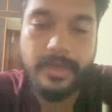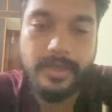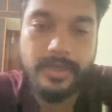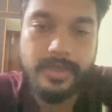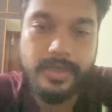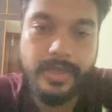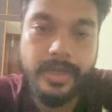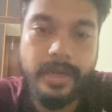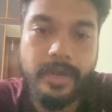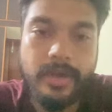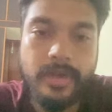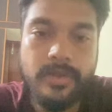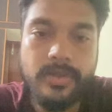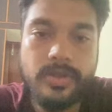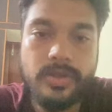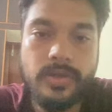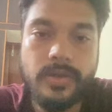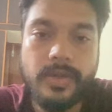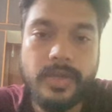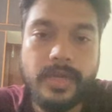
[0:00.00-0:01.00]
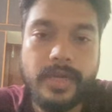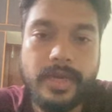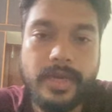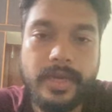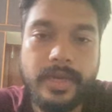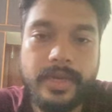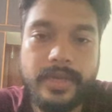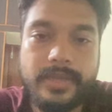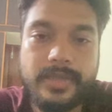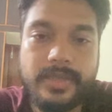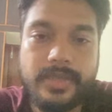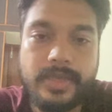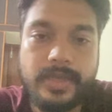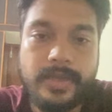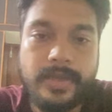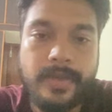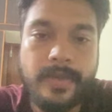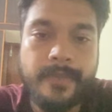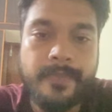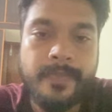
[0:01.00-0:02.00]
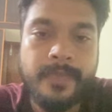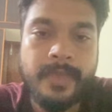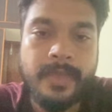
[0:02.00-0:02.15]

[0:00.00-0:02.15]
the tree controller and it's going to